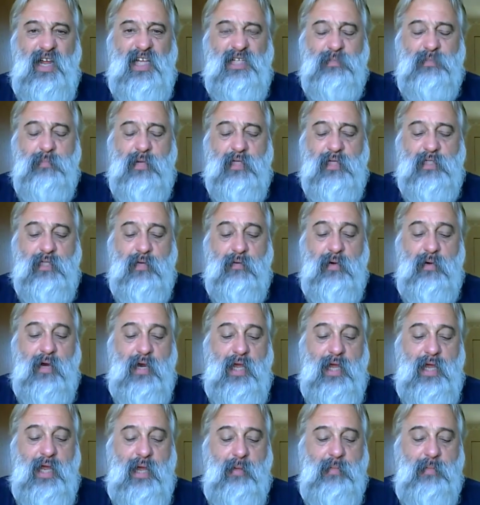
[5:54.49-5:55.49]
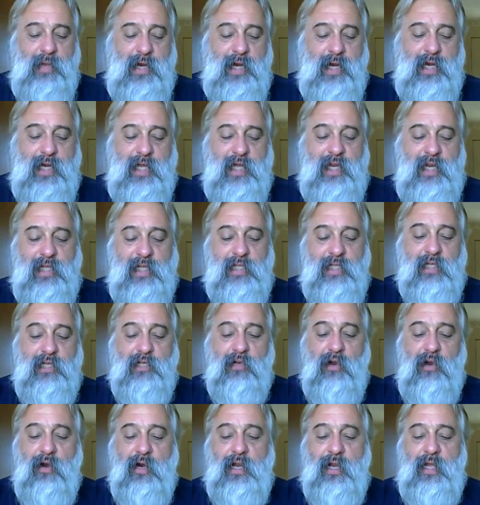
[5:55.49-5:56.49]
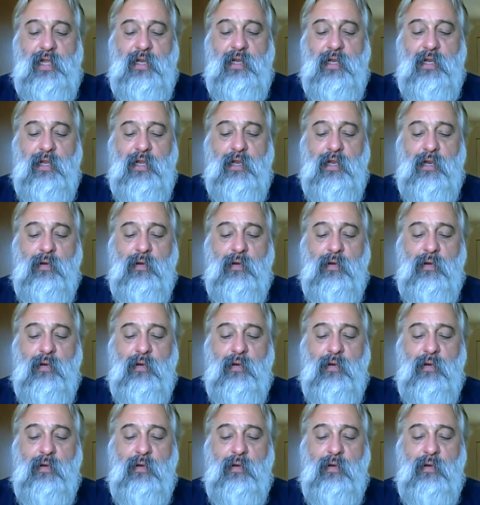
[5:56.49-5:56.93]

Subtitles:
I was messing around. I mean, I did hit the target,